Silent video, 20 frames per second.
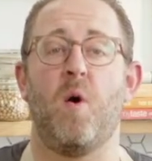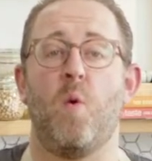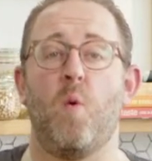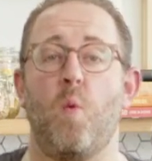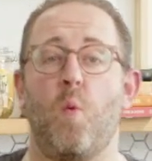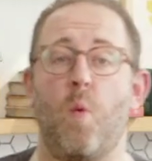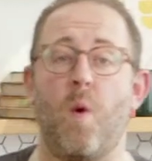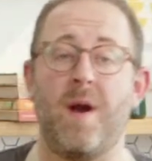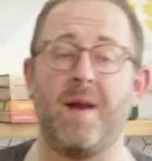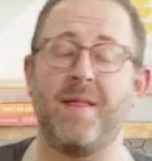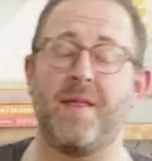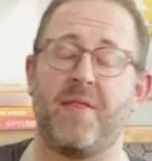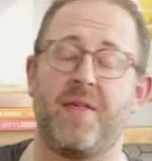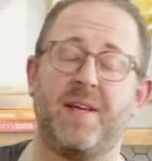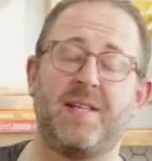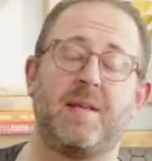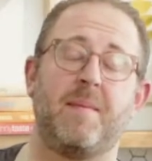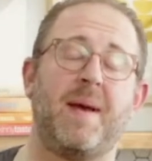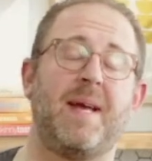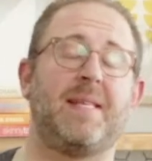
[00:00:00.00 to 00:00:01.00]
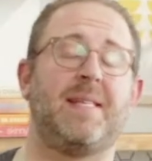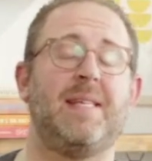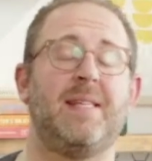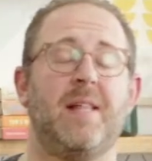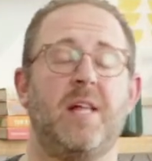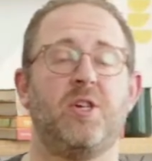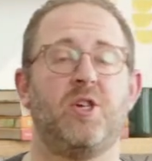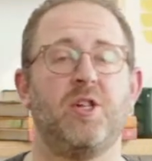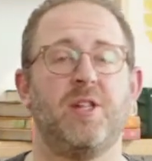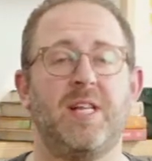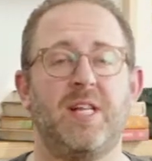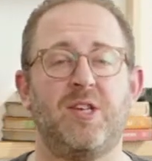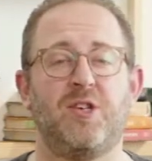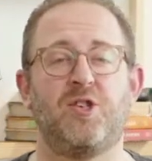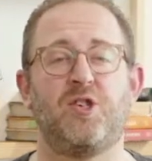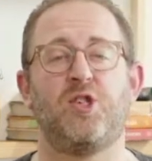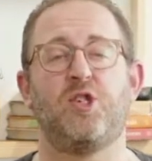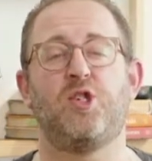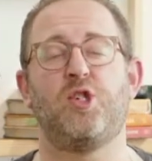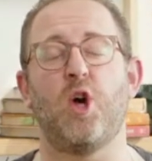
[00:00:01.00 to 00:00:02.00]
One of the things that makes these lunch and learns
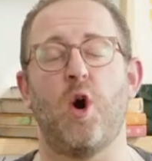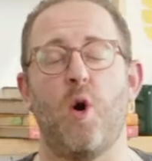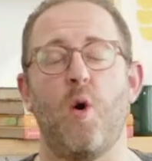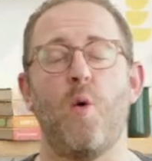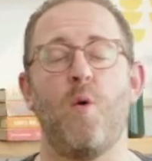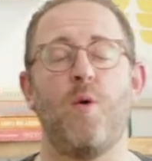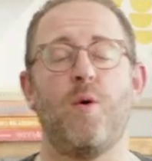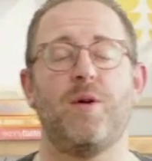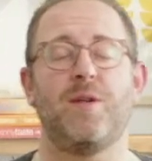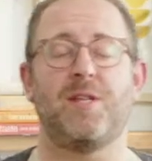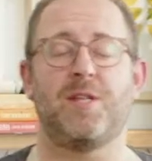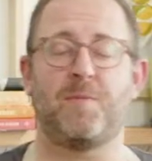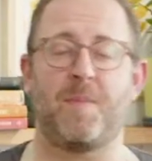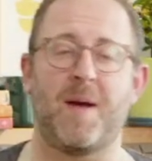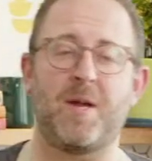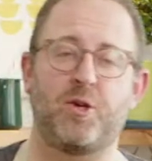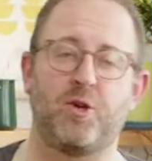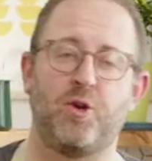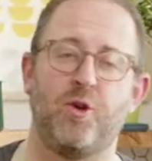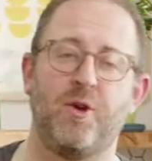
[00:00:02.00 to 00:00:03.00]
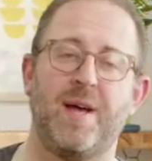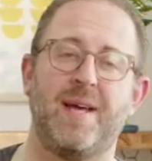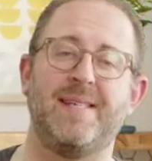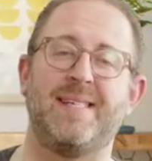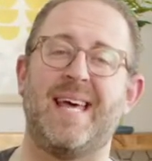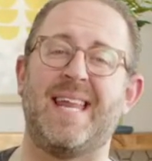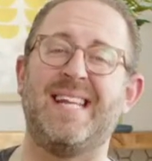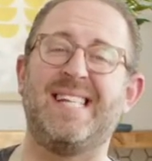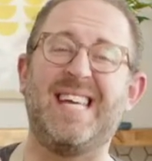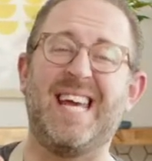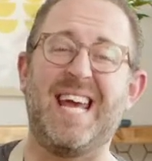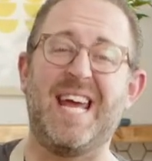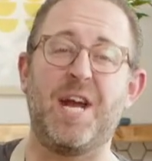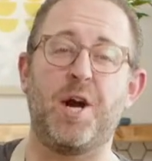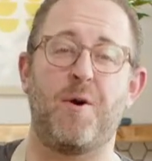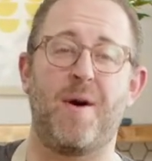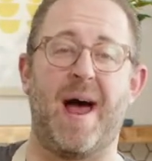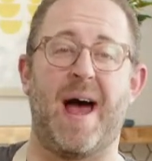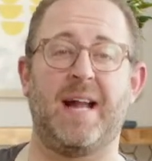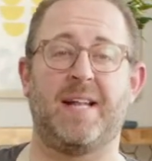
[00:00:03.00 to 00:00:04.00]
so special is that it's
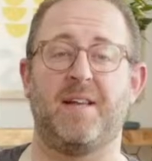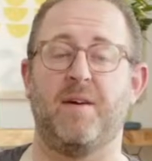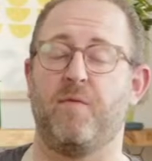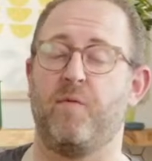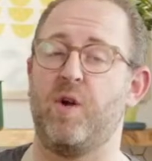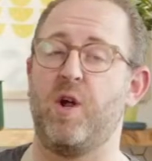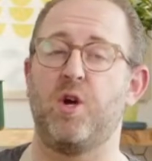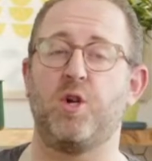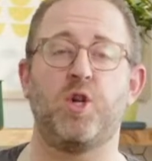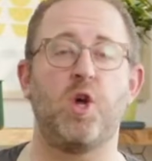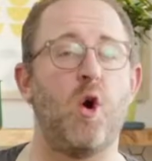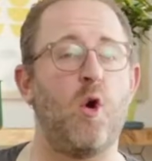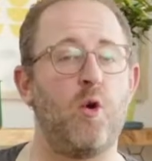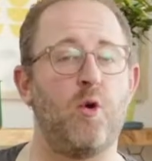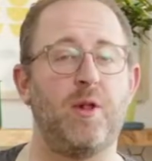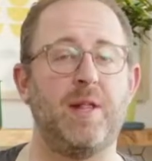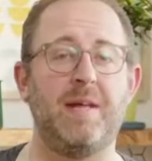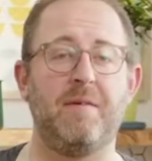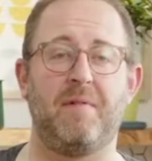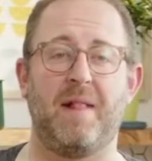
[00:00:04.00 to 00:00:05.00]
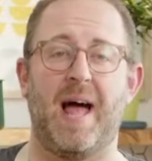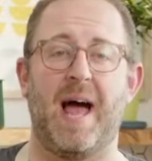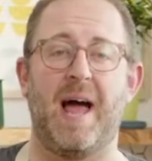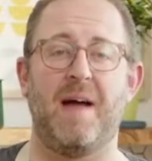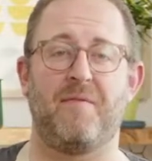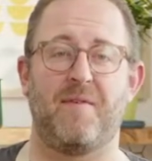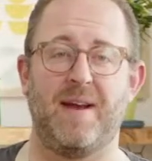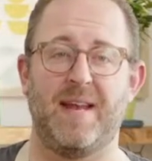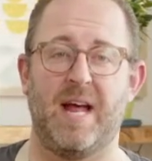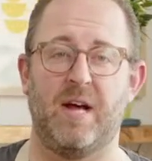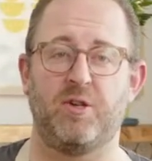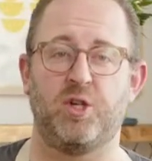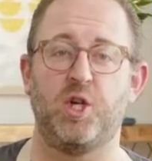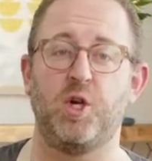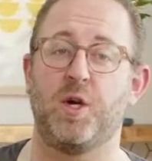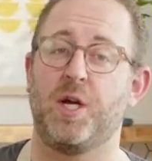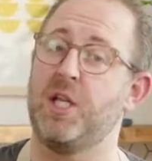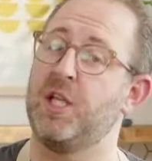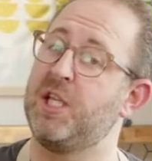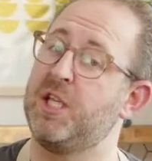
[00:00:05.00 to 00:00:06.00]
interactive. We are totally live right now, so you
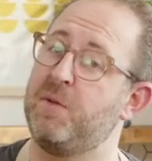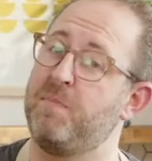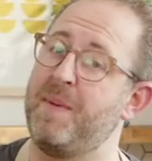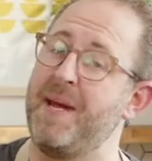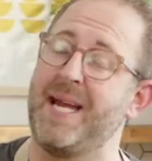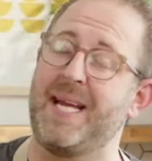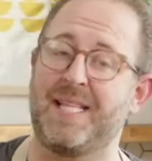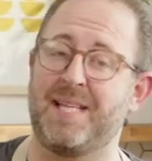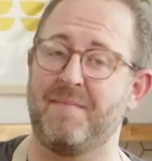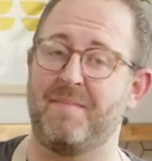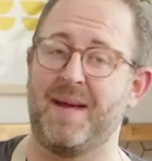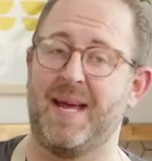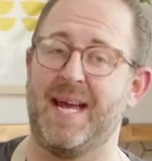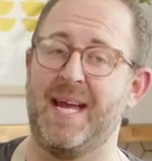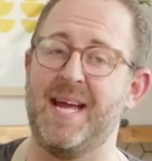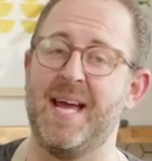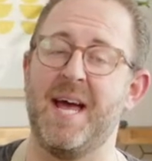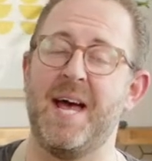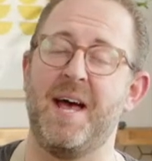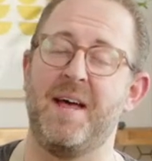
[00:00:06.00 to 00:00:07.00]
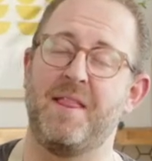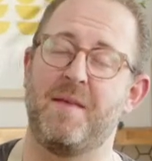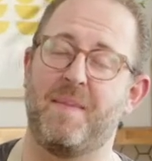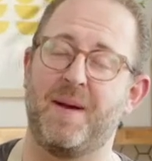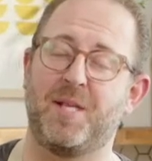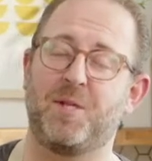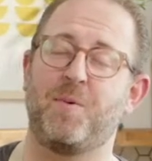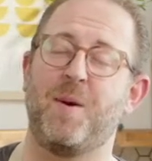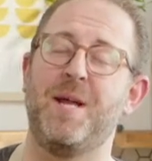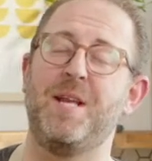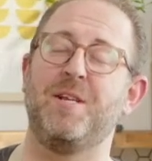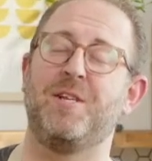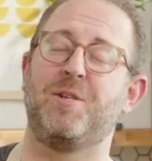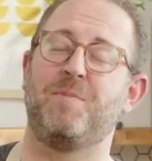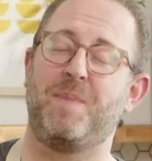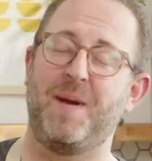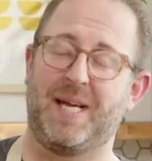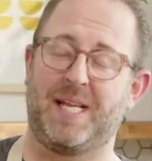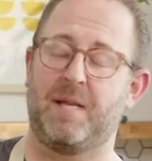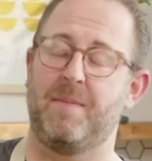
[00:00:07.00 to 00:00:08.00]
can speak to me. The best way to
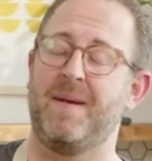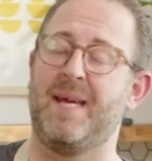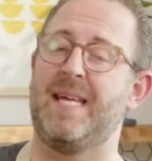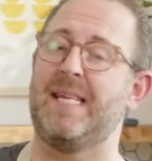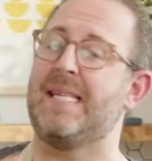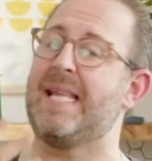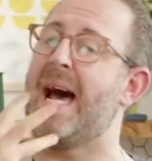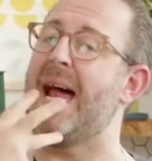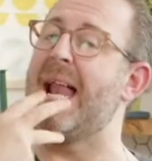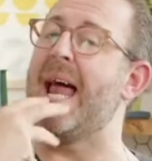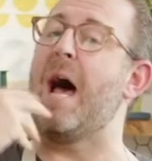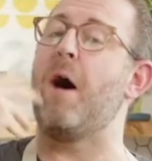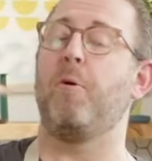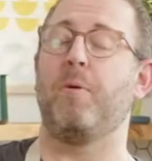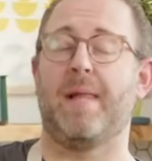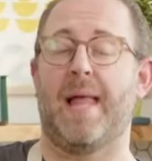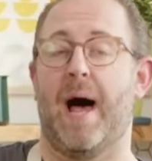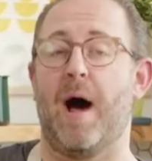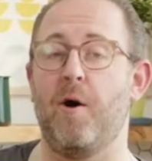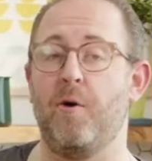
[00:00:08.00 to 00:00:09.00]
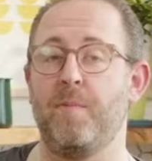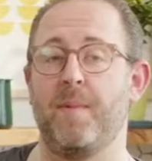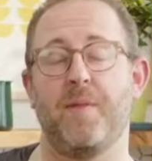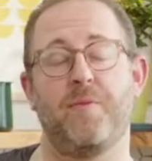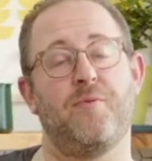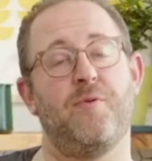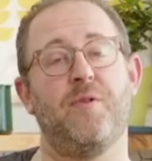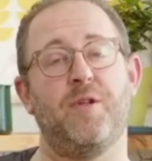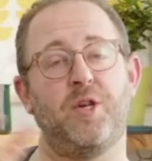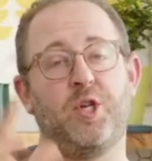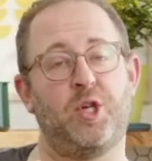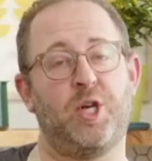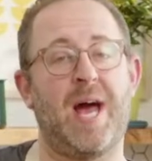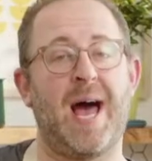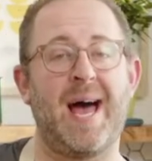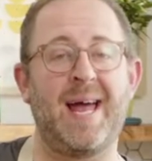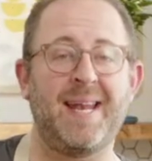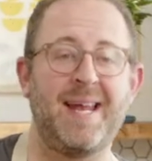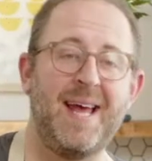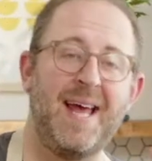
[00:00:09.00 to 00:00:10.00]
speak to me is not out loud, but through the
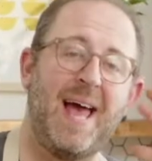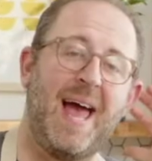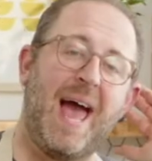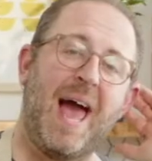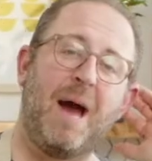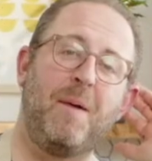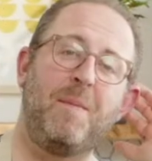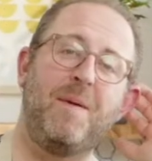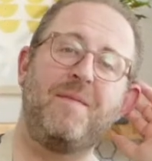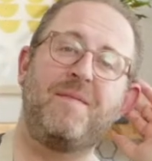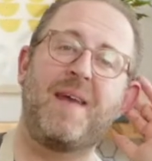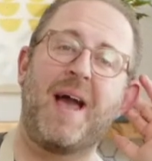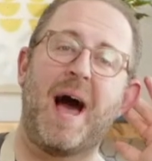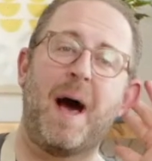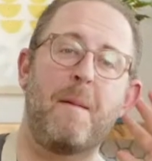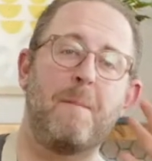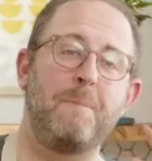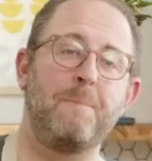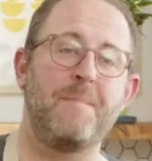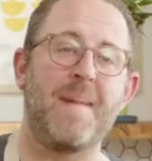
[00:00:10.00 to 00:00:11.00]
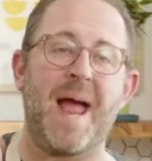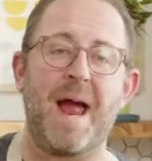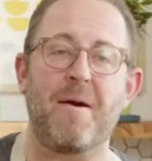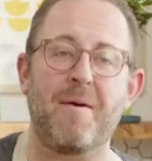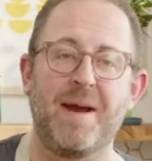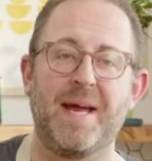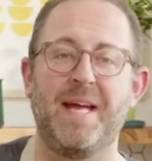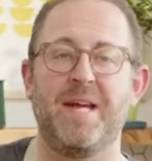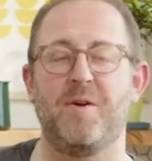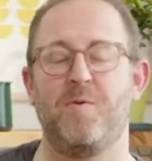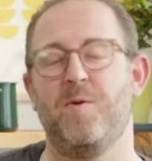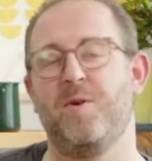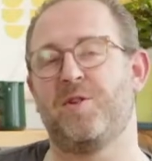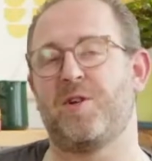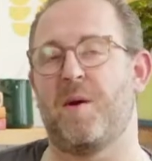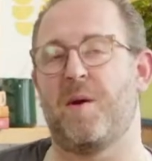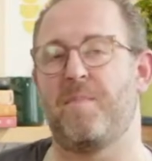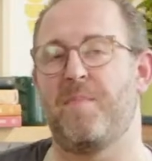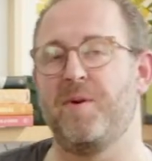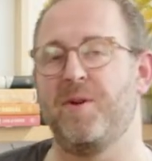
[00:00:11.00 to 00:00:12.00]
chat. And we've got Mary, who is
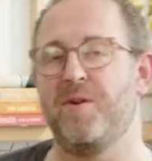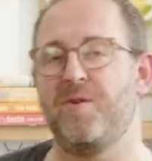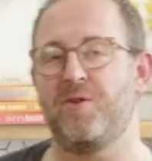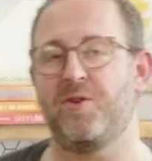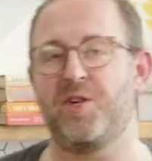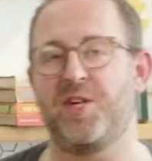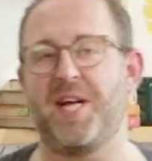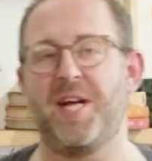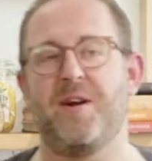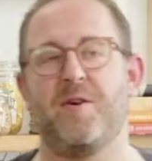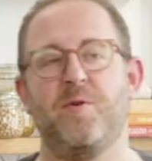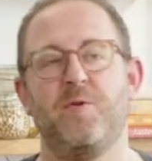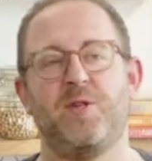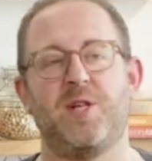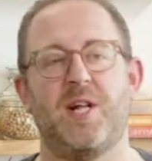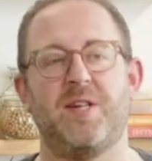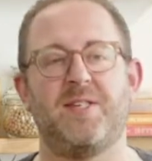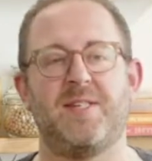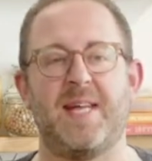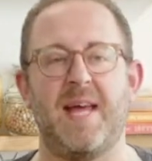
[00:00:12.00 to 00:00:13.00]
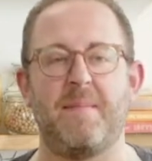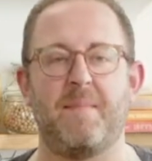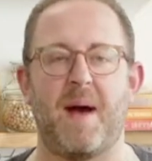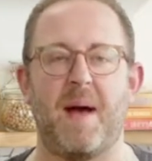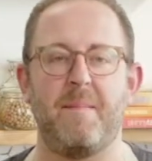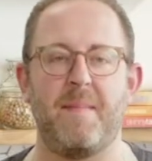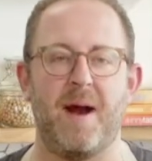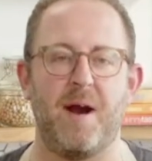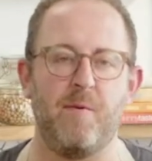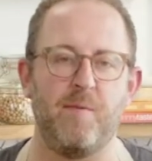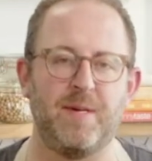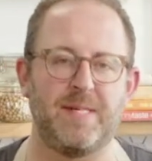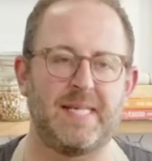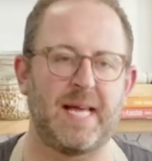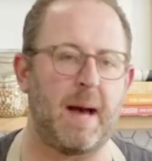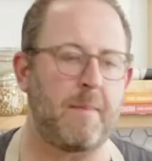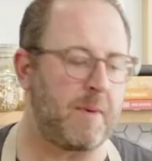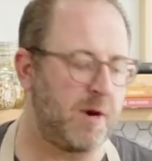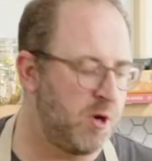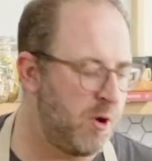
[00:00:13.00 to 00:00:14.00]
our producer here, who's on standby. Mary, what's
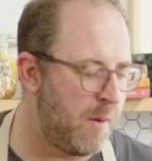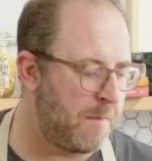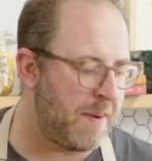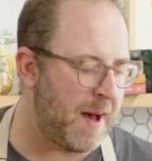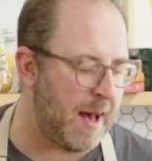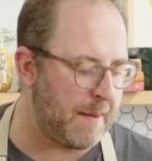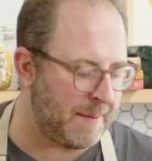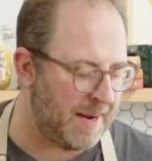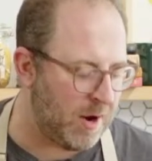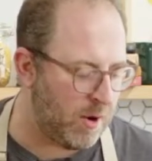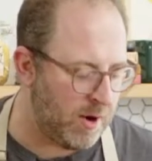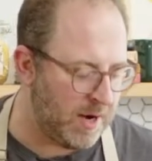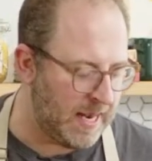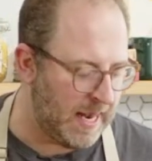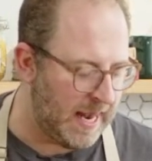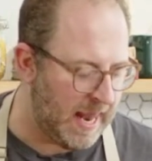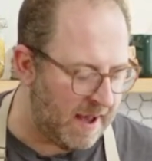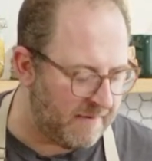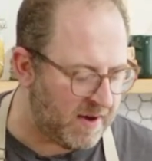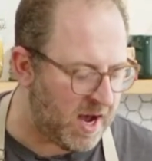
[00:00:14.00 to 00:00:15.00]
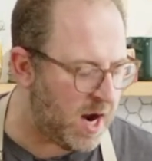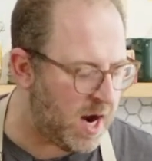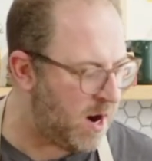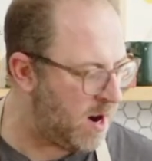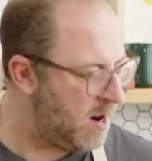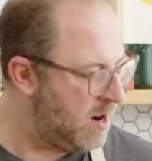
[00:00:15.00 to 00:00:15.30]
up? Are you a popcorn lover?